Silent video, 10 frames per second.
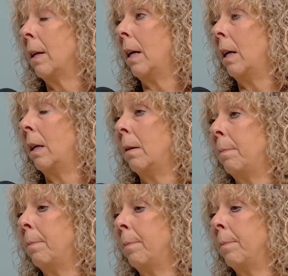
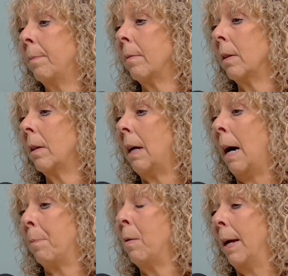
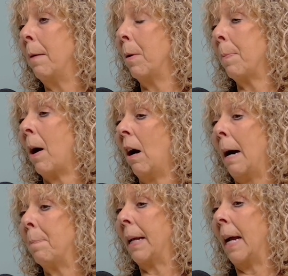we put our
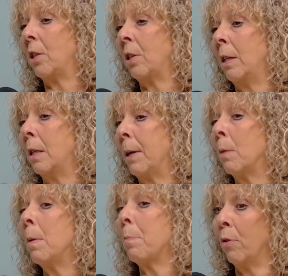application in to
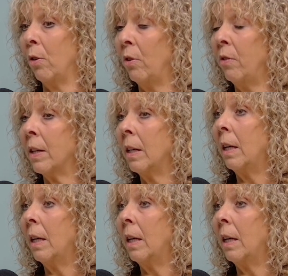become approved.